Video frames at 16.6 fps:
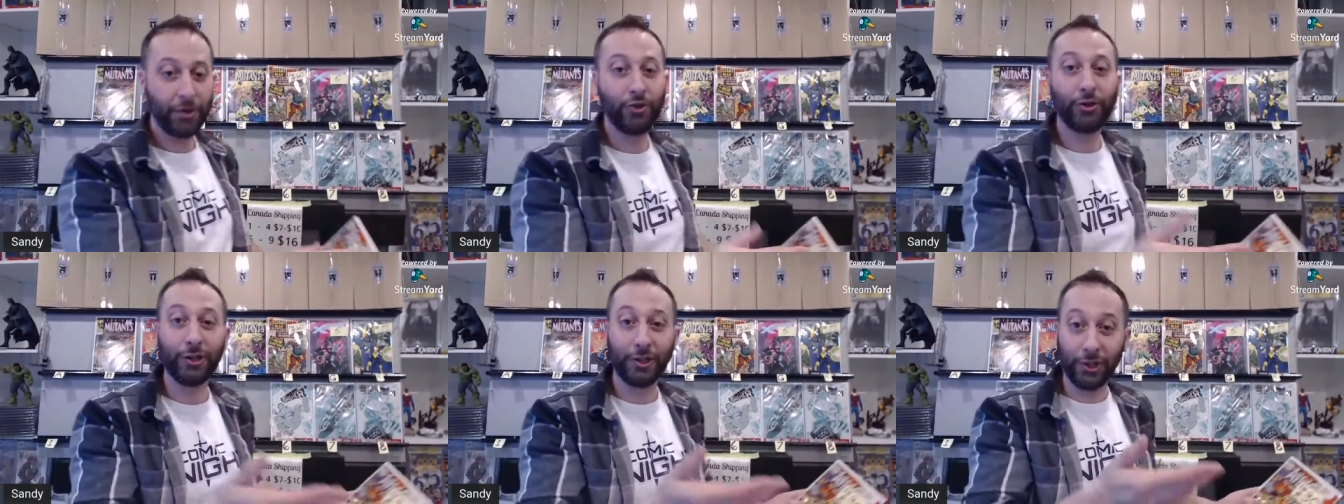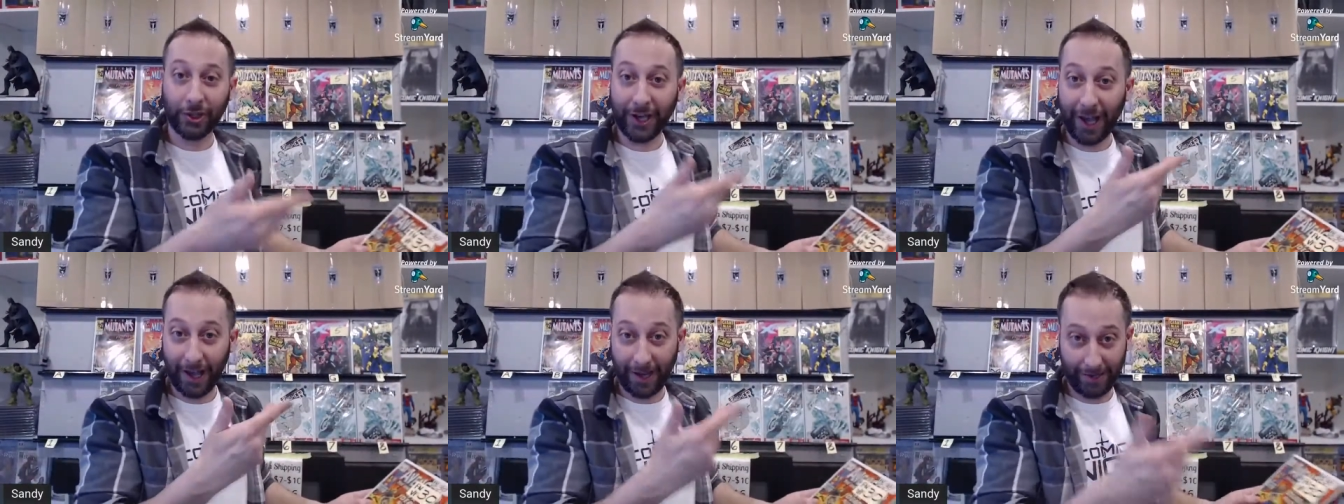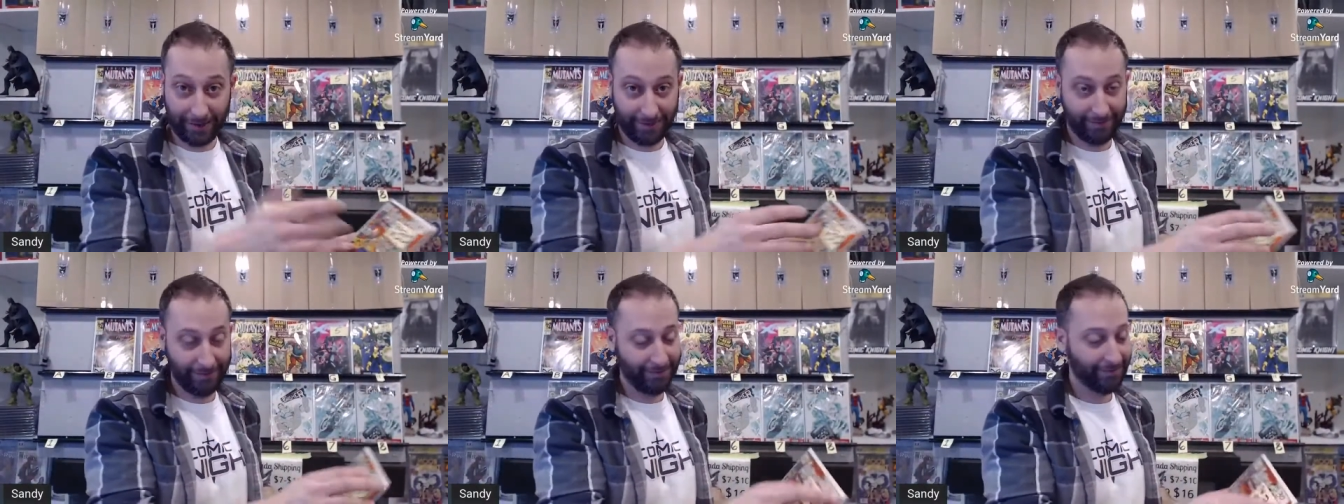can look at
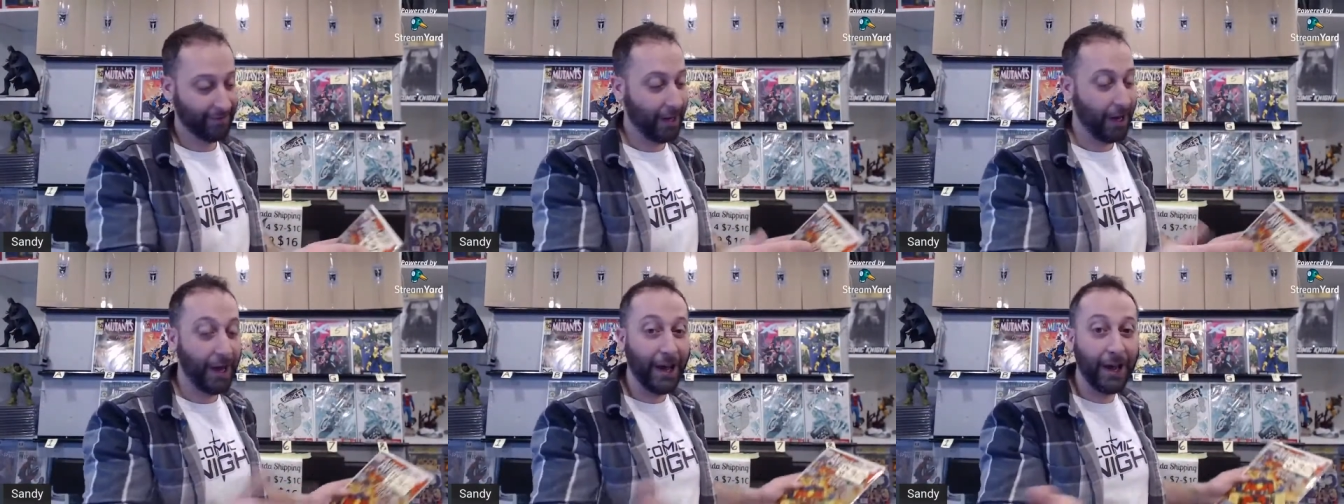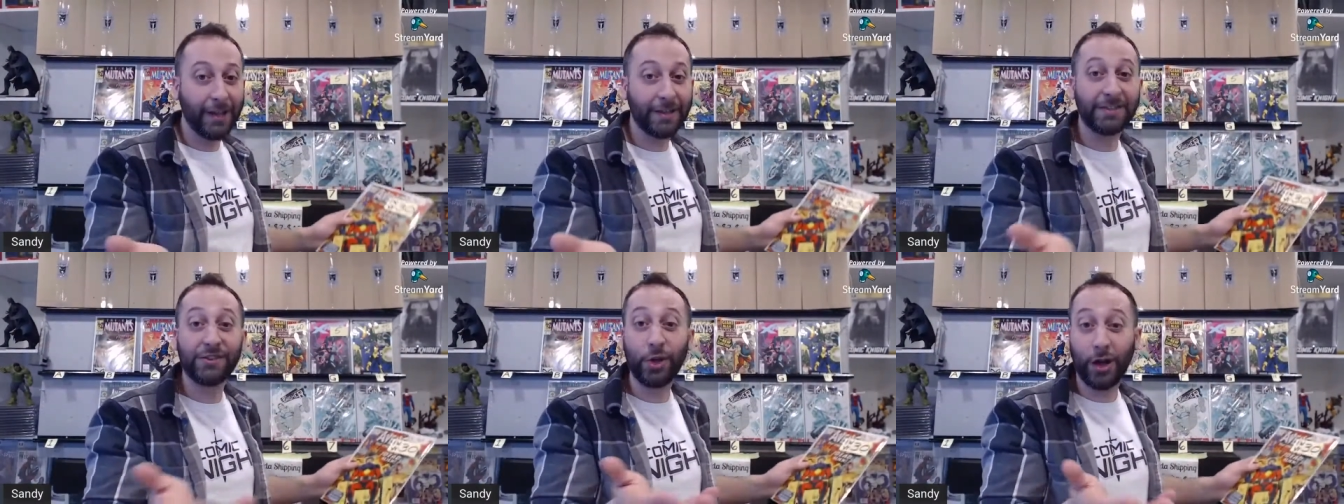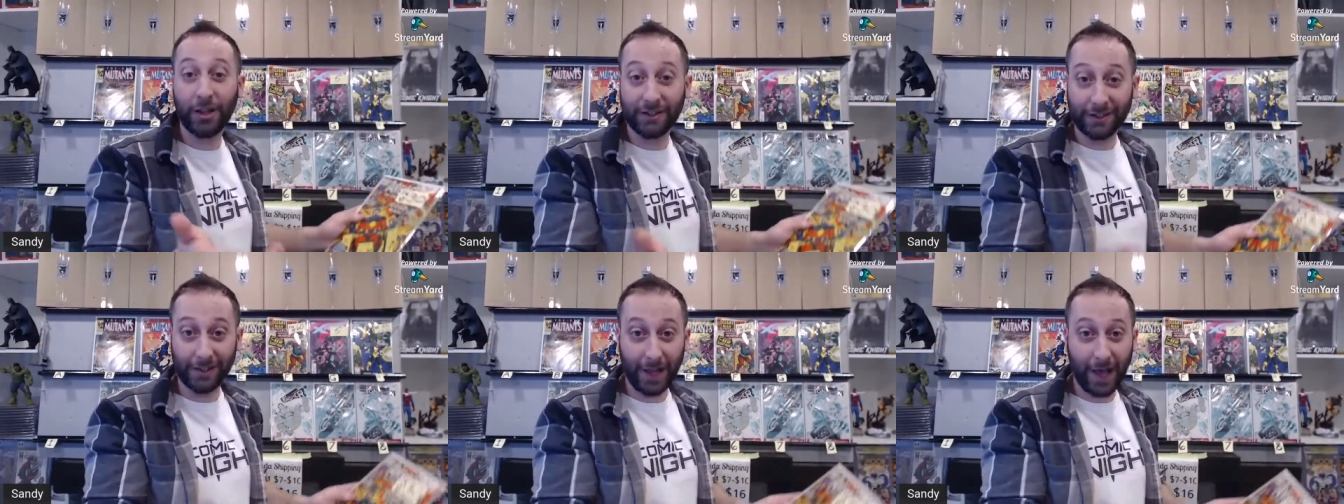it. It's
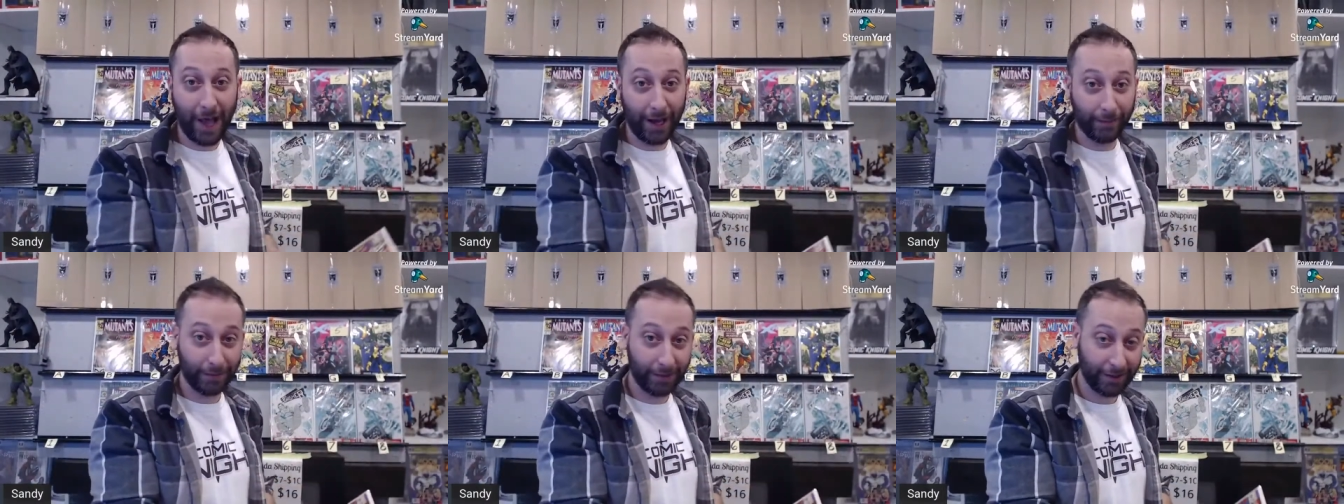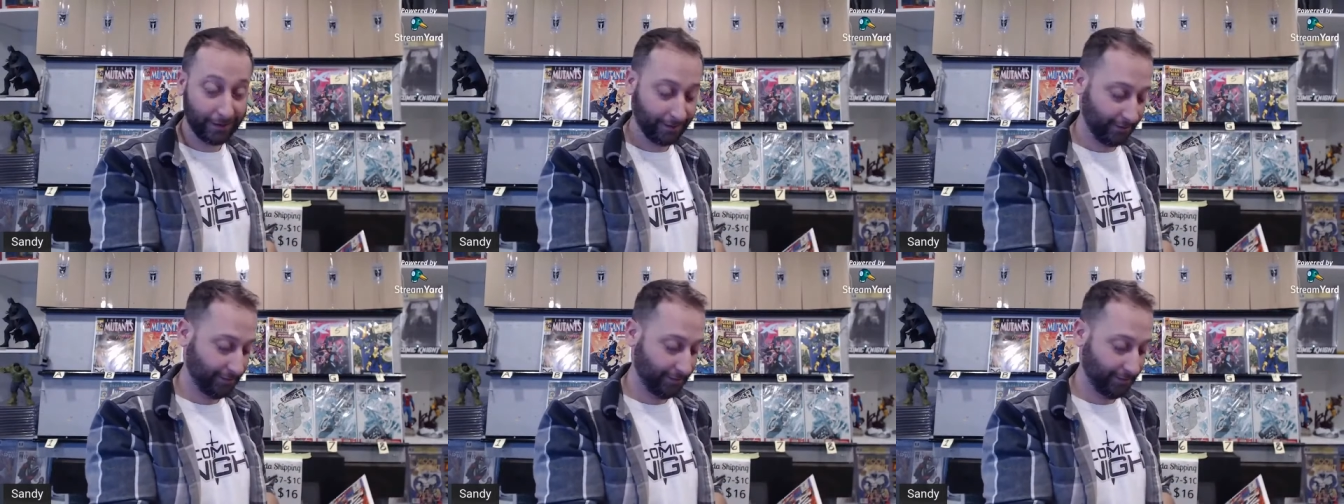not slabbed.